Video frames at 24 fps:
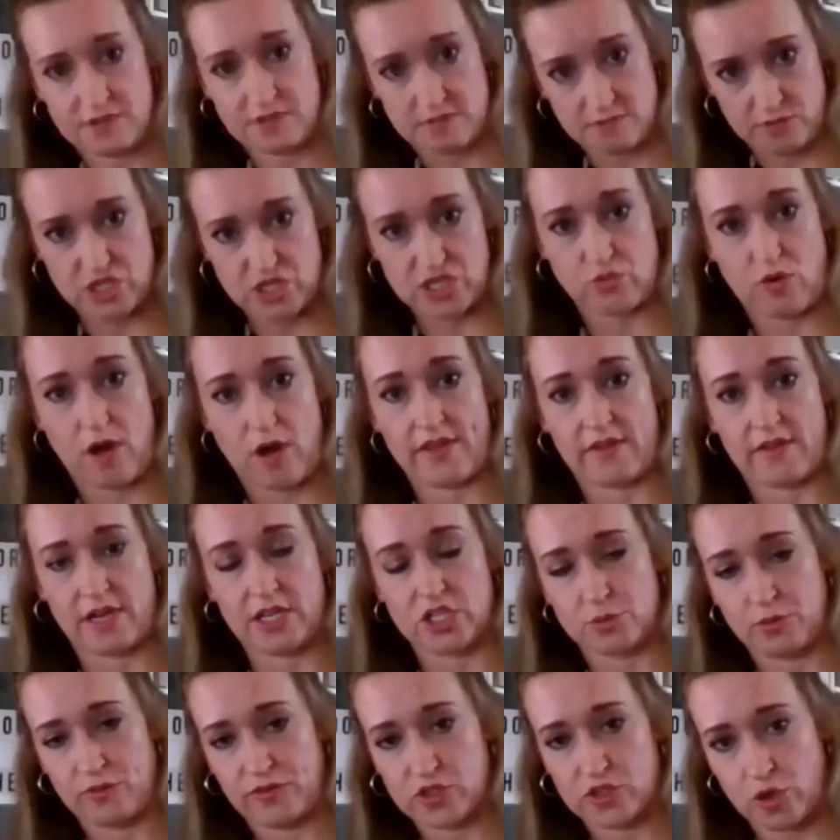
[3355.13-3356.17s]
which is why they're
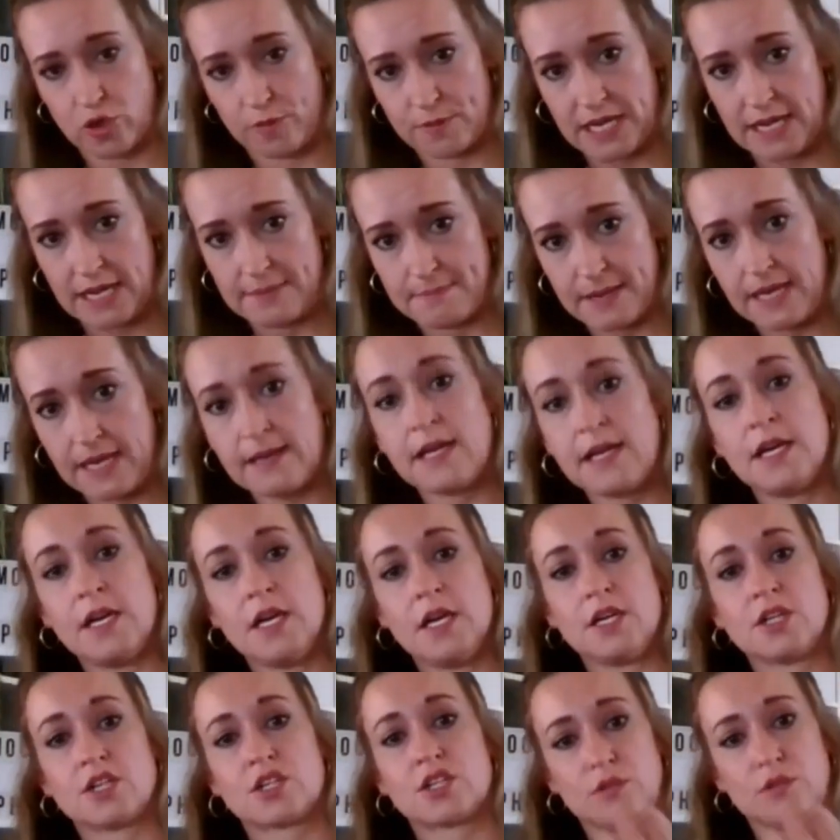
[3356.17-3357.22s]
eligible for JobKeeper,
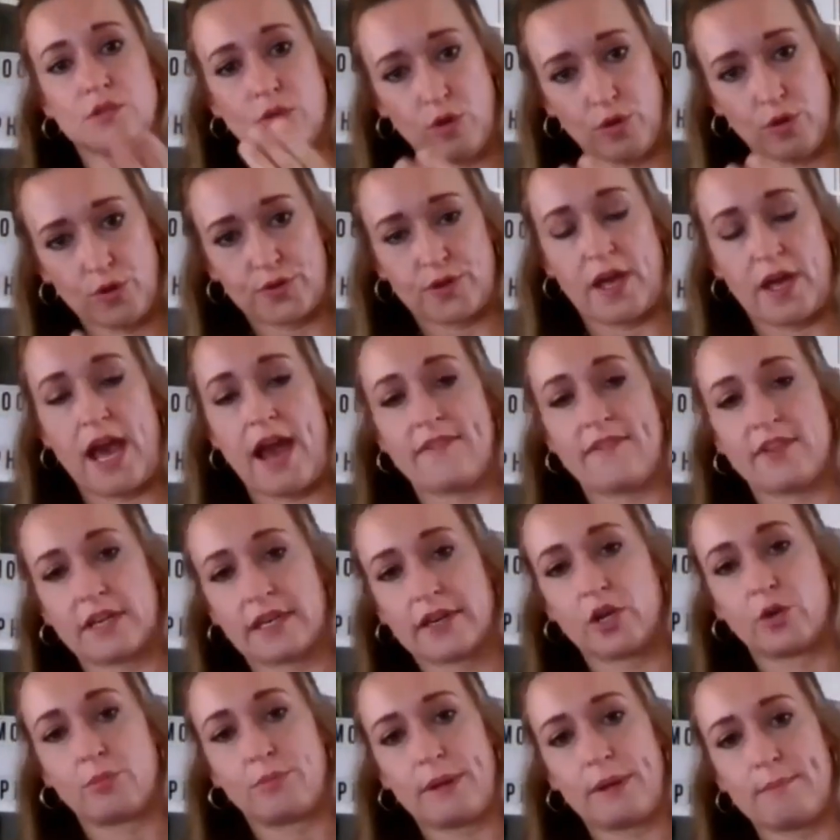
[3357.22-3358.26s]
to also have a
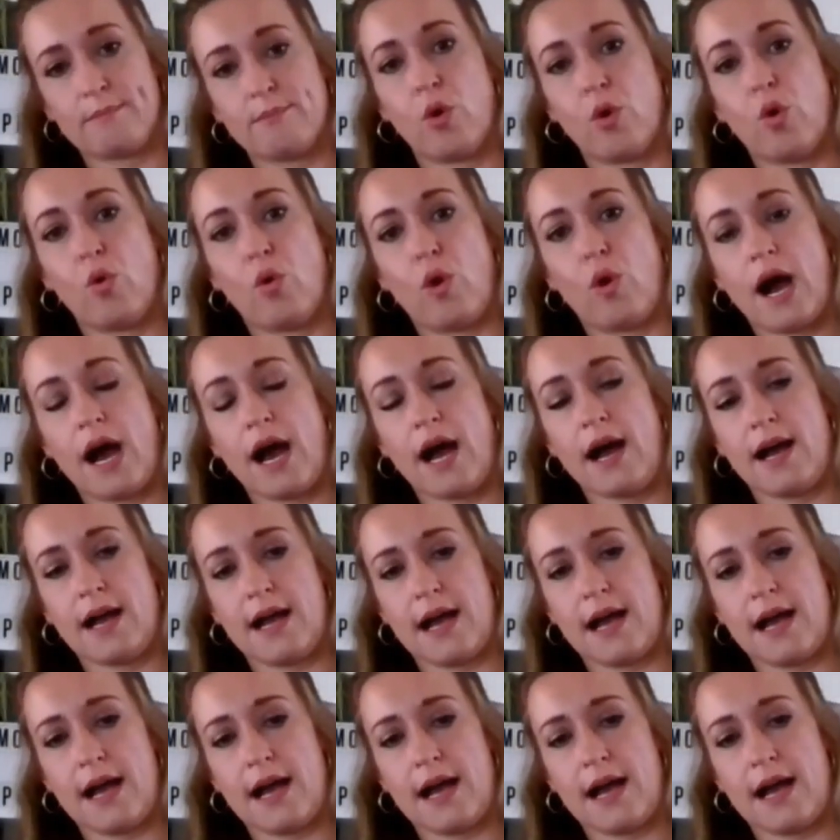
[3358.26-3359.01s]
little bit more